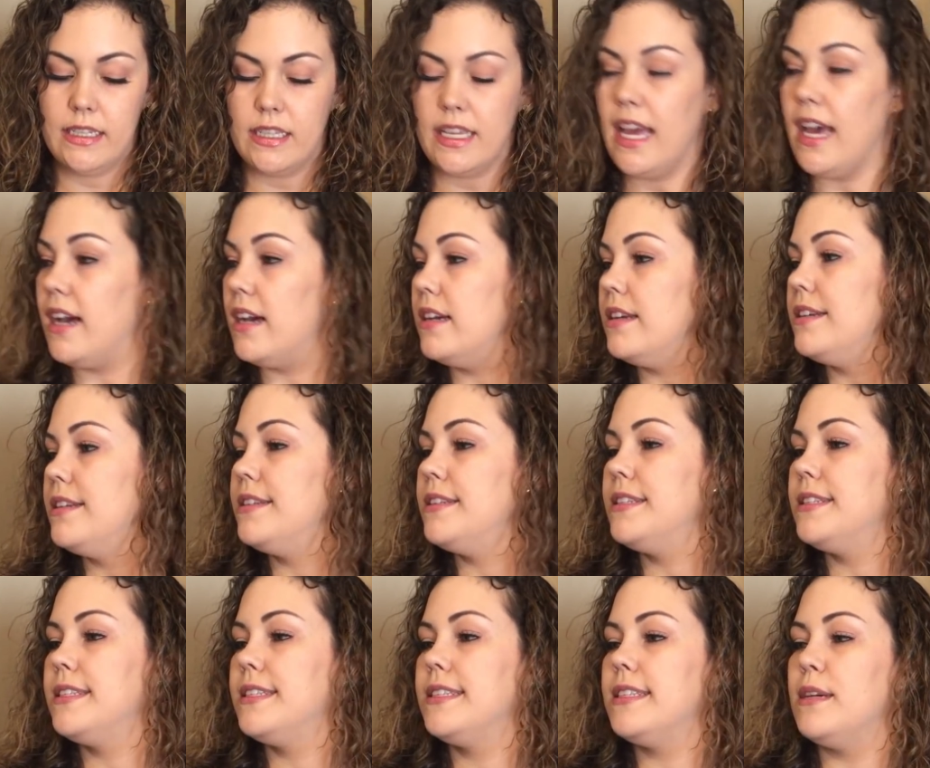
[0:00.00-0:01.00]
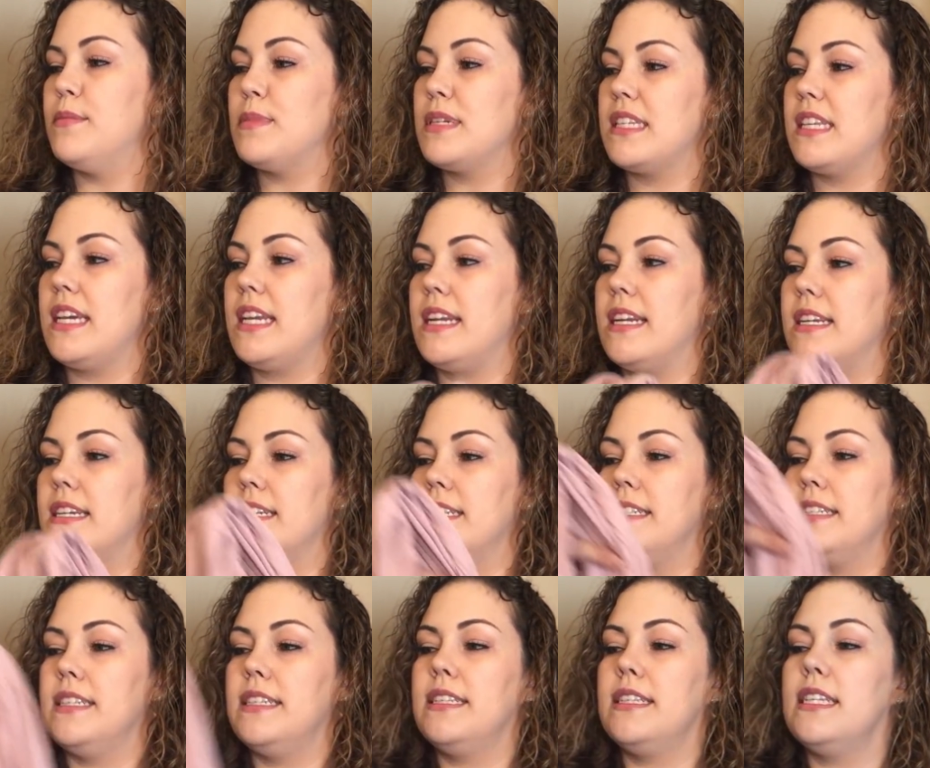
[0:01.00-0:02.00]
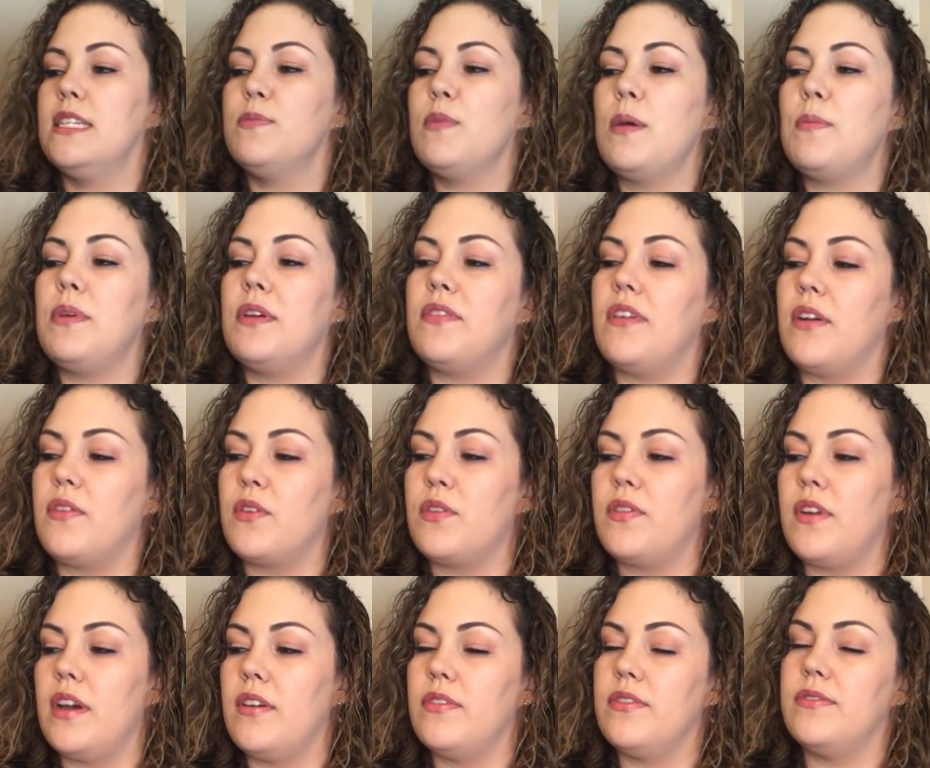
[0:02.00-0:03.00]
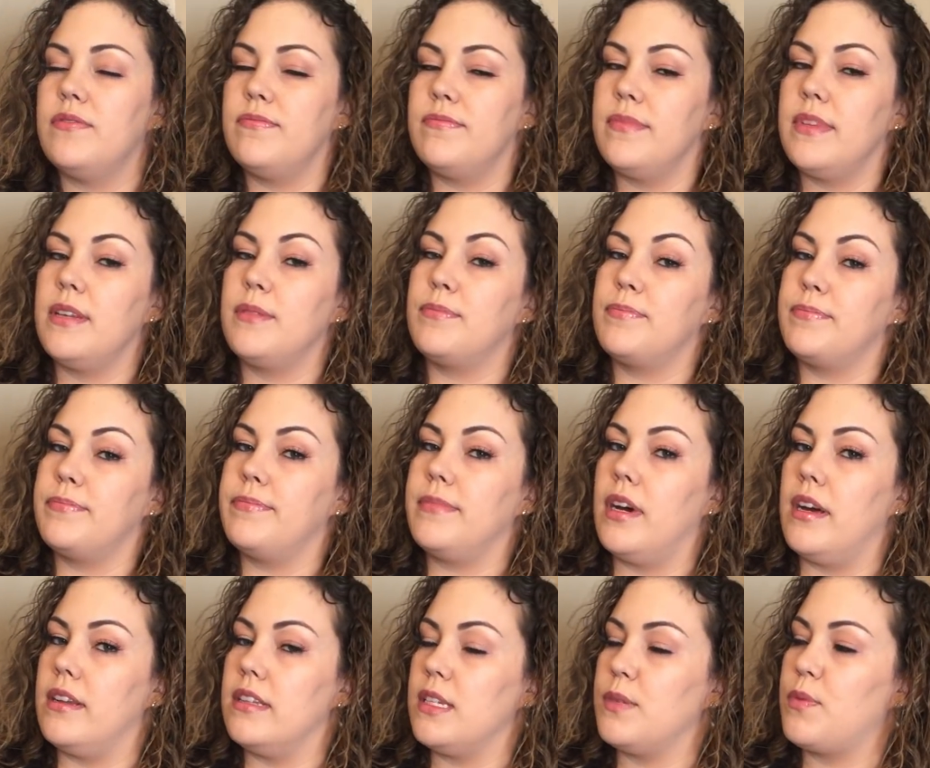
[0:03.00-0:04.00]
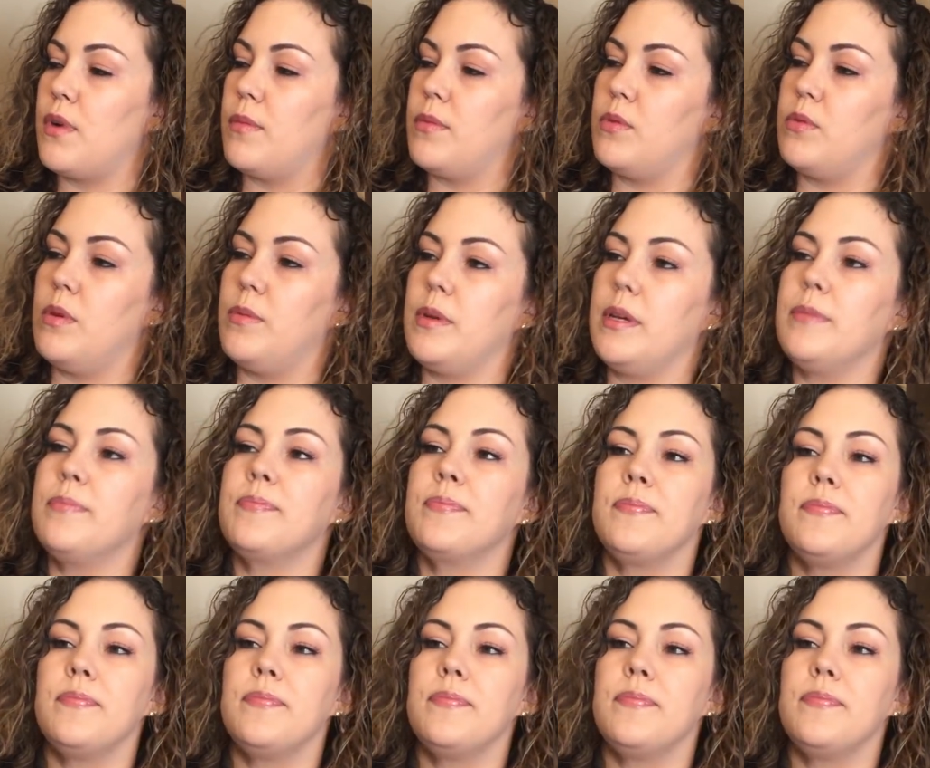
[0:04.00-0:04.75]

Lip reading: yeah, I'm excited. This might be a 5 for 5. It honestly probably will be.